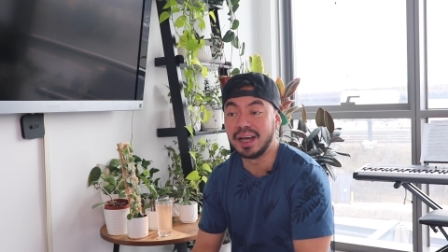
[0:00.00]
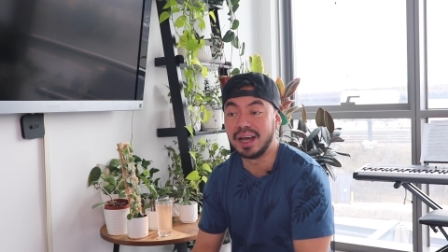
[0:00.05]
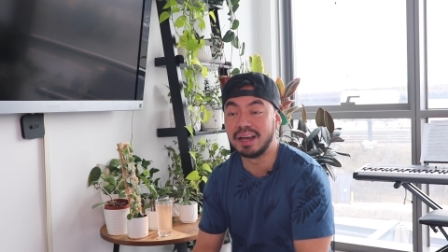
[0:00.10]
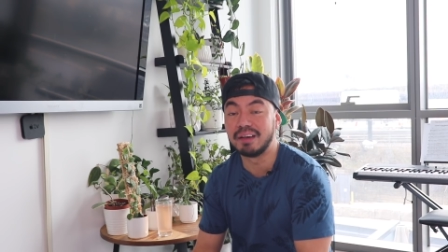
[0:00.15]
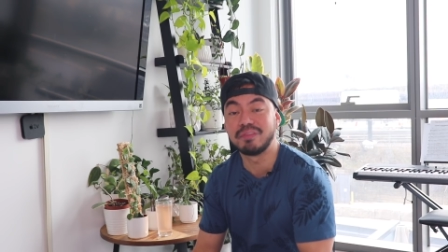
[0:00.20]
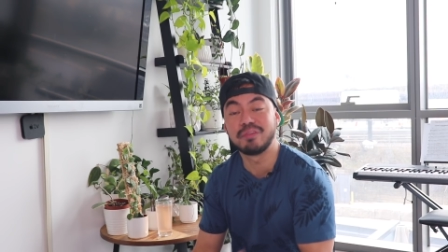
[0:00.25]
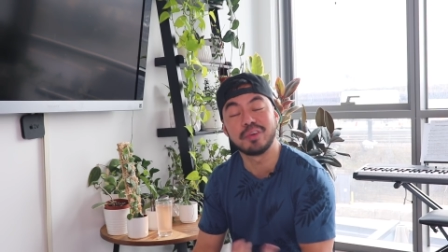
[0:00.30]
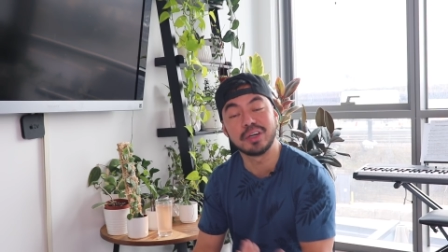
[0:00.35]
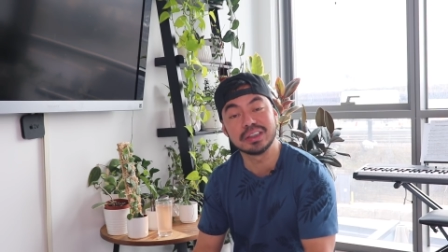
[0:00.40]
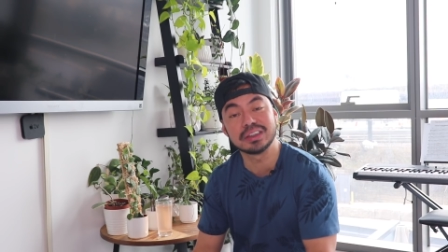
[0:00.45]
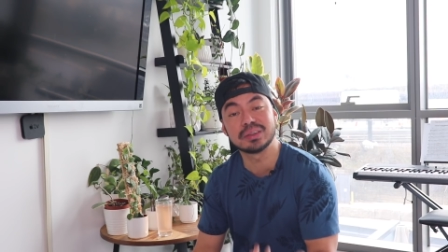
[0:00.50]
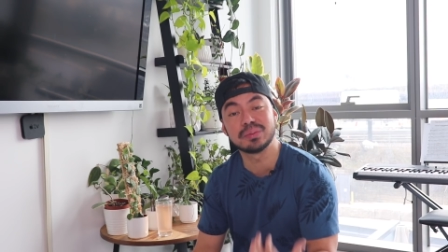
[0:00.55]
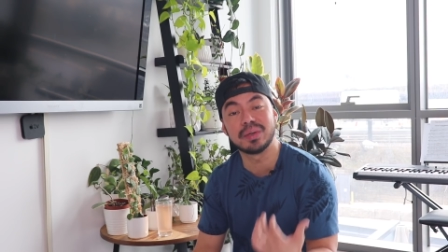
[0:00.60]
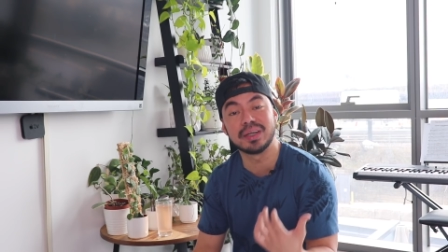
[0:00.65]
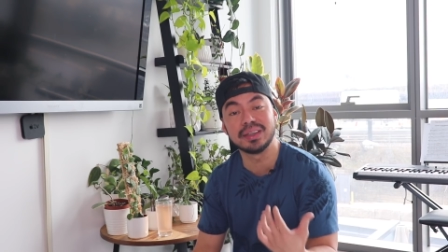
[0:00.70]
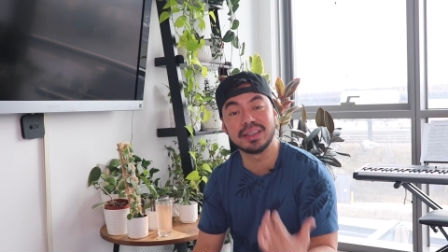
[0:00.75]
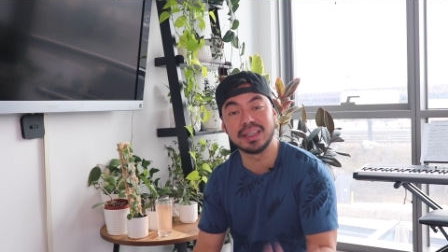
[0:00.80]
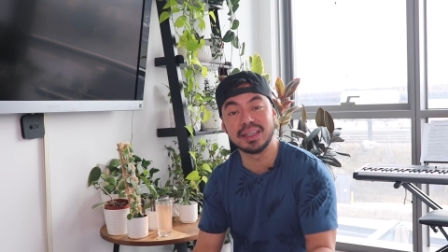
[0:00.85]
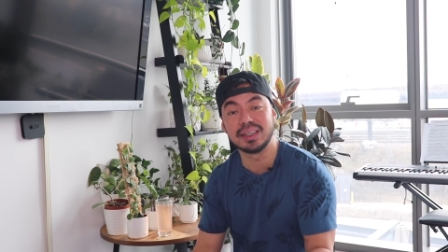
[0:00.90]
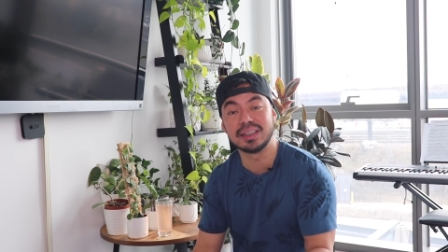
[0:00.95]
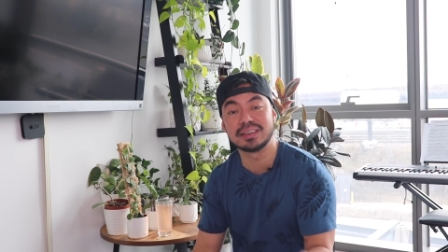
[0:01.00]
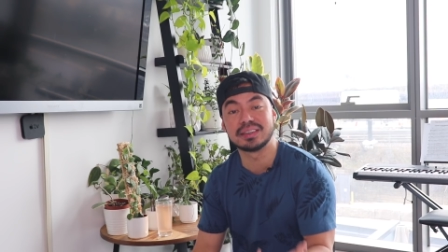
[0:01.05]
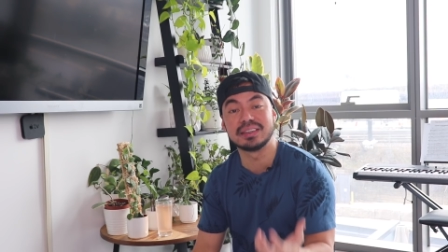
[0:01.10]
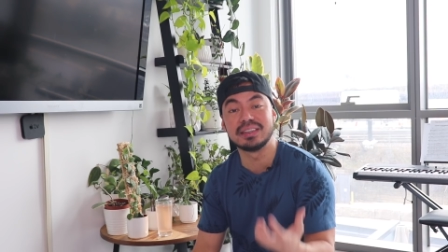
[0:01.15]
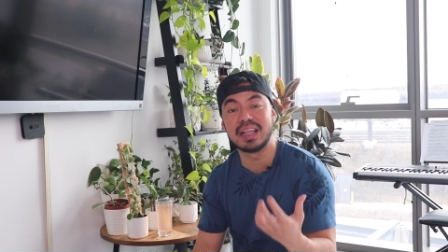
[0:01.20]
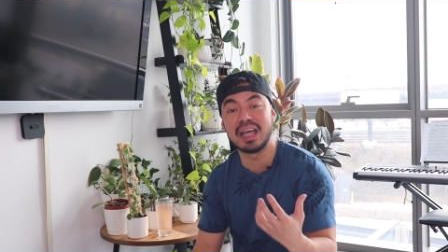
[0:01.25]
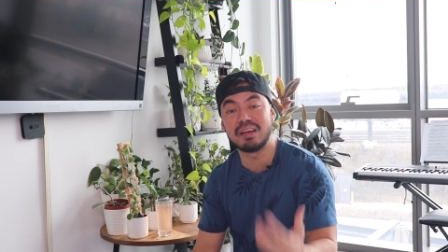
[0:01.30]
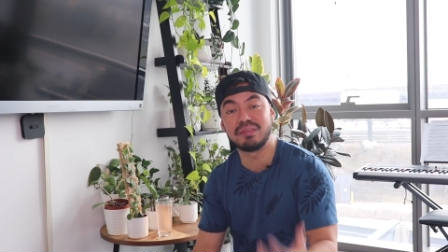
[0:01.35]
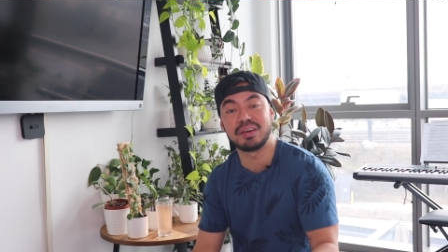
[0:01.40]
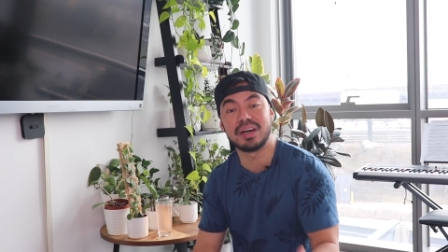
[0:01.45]
Uh, first one is
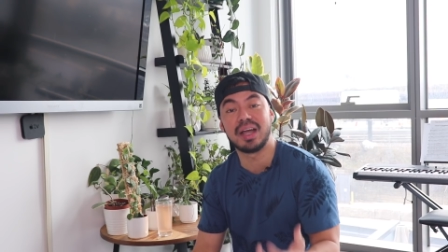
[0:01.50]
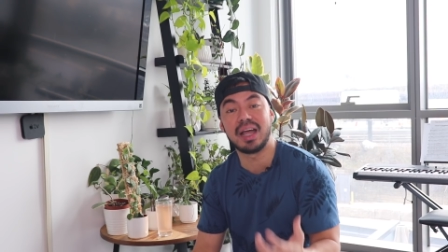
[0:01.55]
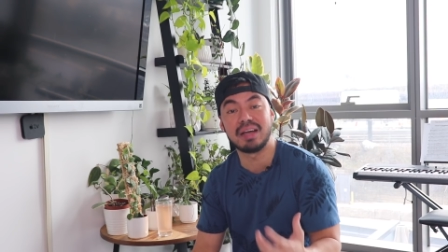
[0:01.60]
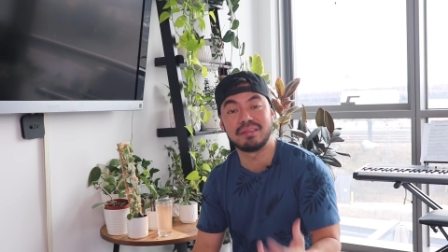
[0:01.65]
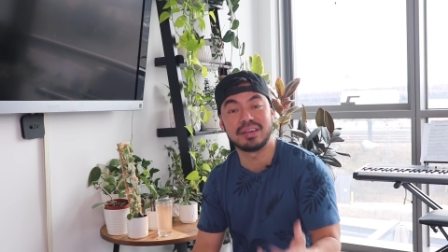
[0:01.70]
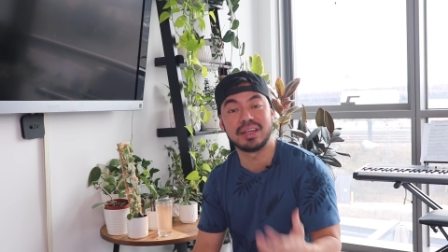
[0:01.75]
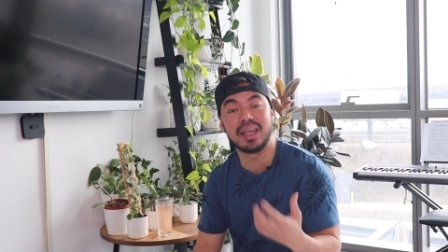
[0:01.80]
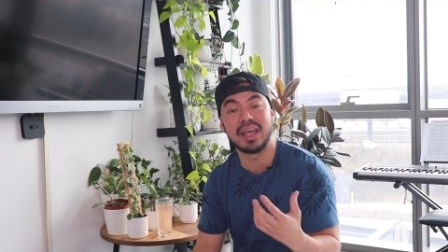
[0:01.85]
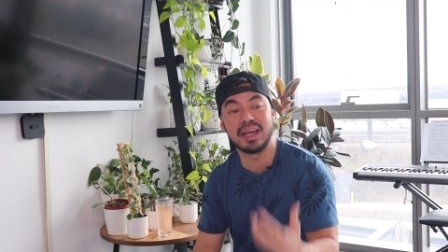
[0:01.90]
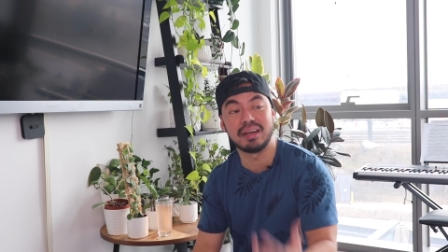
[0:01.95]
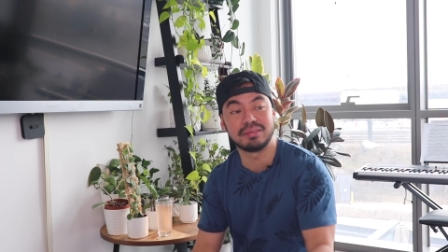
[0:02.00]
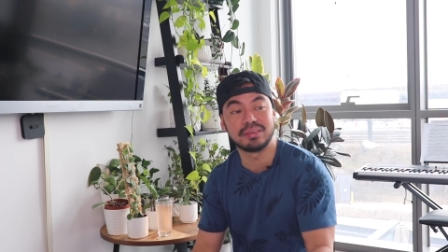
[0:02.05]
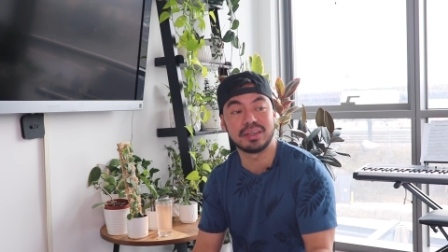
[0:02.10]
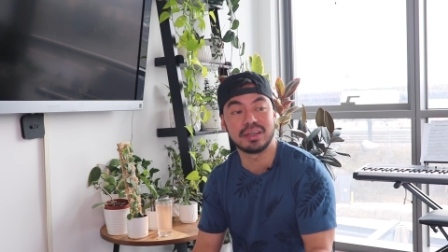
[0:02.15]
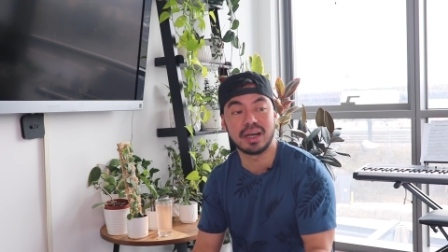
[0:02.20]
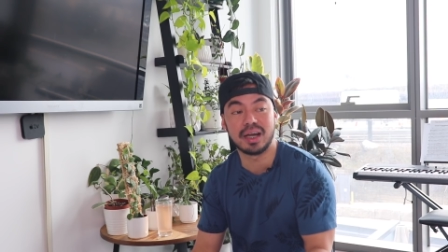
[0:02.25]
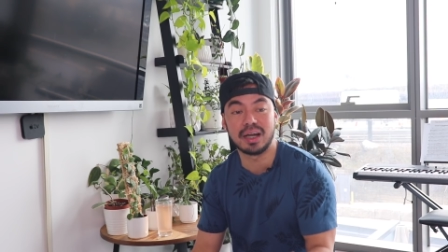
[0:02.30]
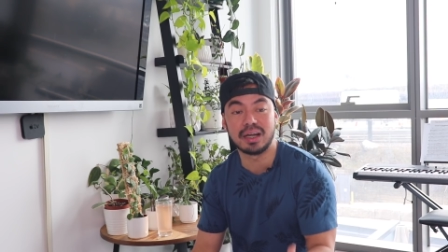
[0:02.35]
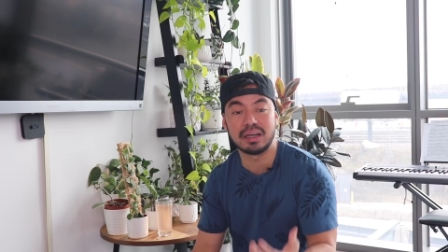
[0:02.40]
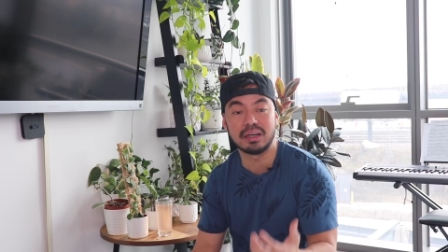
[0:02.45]
Never Have I Ever.